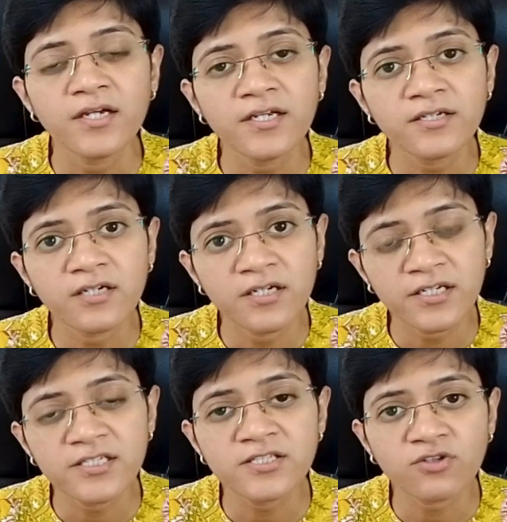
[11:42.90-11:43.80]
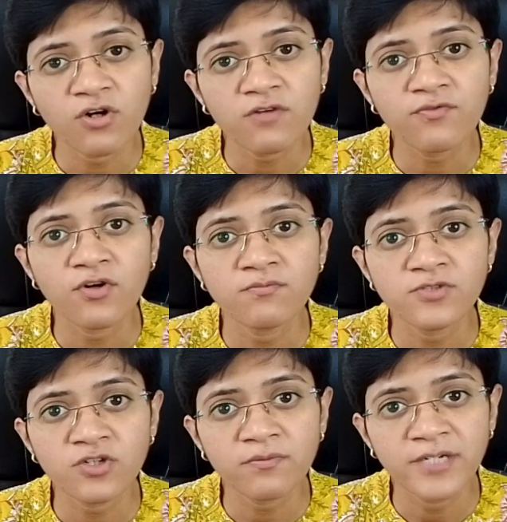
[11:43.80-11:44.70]
It arrests all
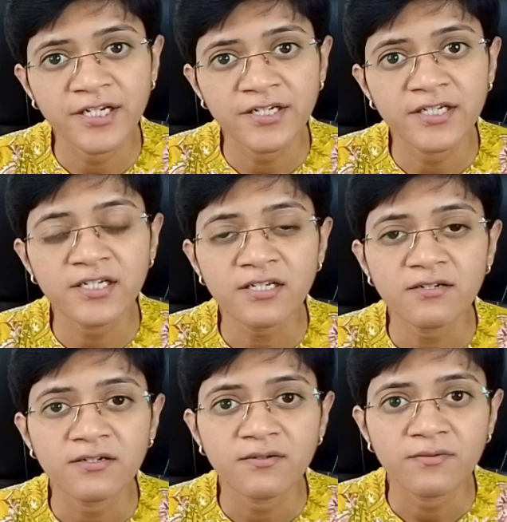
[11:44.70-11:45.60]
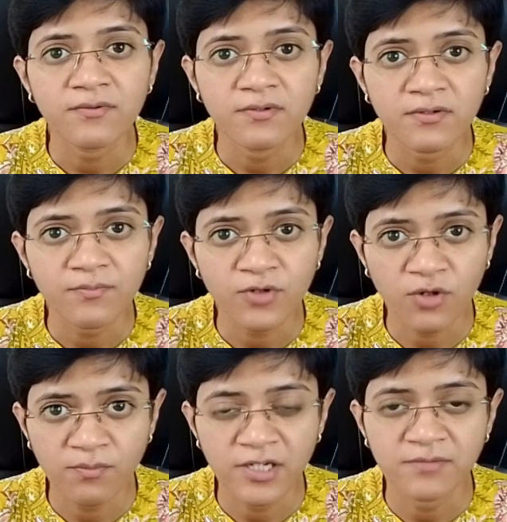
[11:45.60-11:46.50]
forms of dental
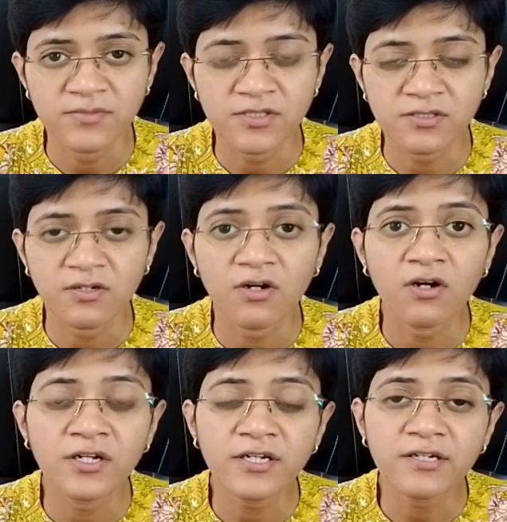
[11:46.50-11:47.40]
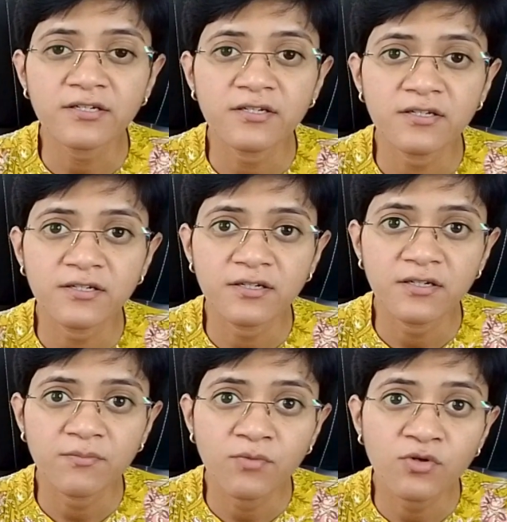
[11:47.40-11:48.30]
problems and
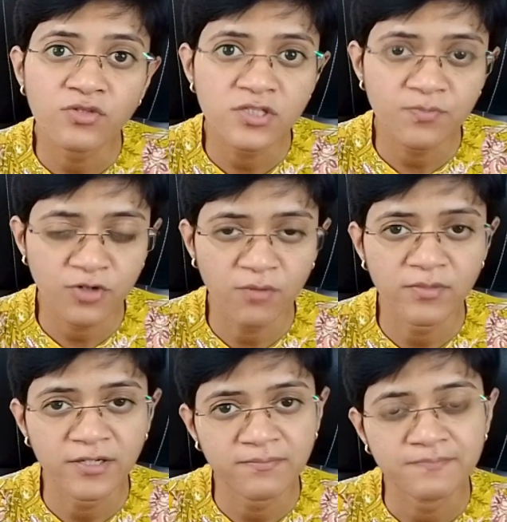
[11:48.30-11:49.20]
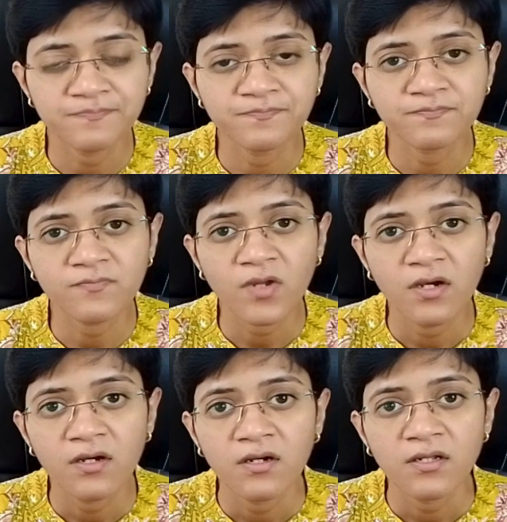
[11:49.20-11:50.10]
bones problem
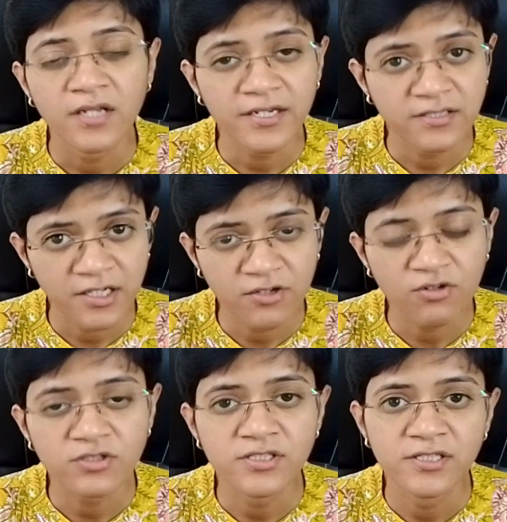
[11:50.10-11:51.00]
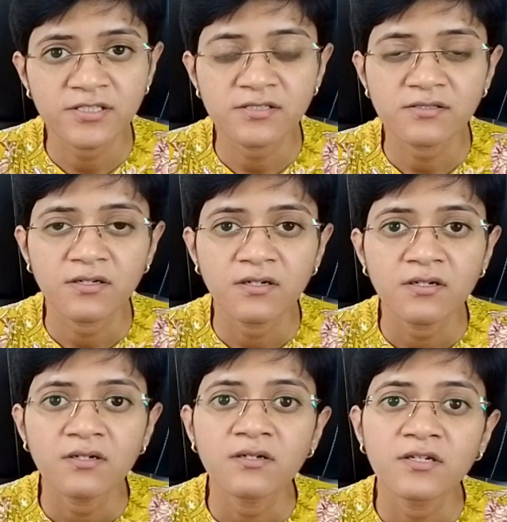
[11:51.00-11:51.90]
like necrosis,
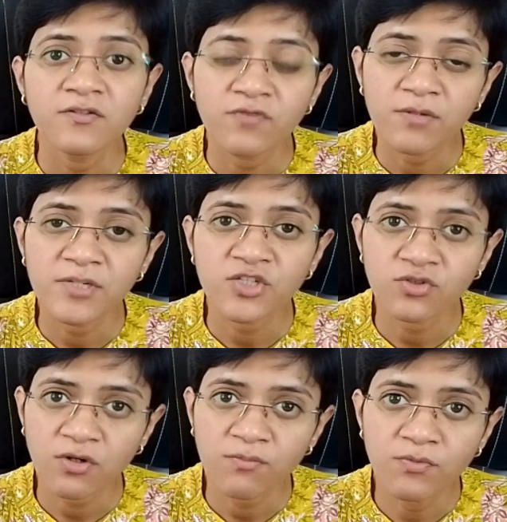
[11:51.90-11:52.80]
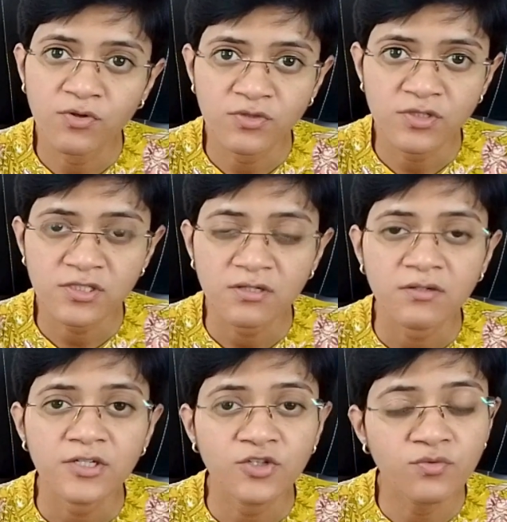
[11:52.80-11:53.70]
inflammation of bones,
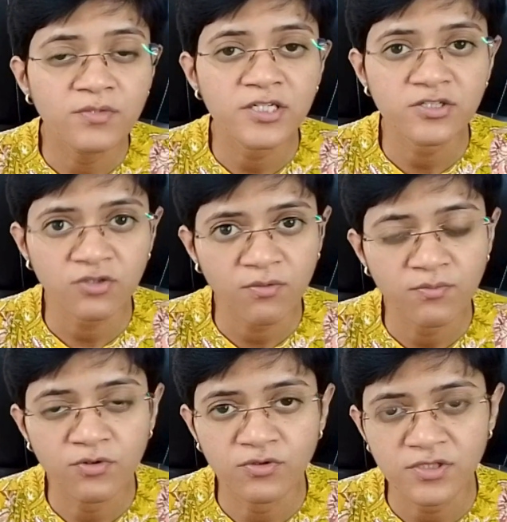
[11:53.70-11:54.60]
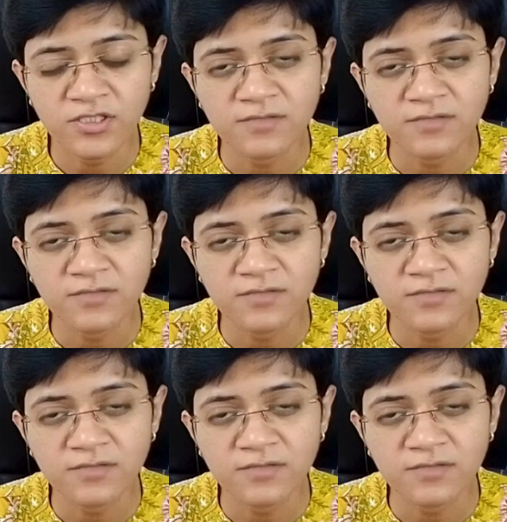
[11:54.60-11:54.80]
tumors of bones,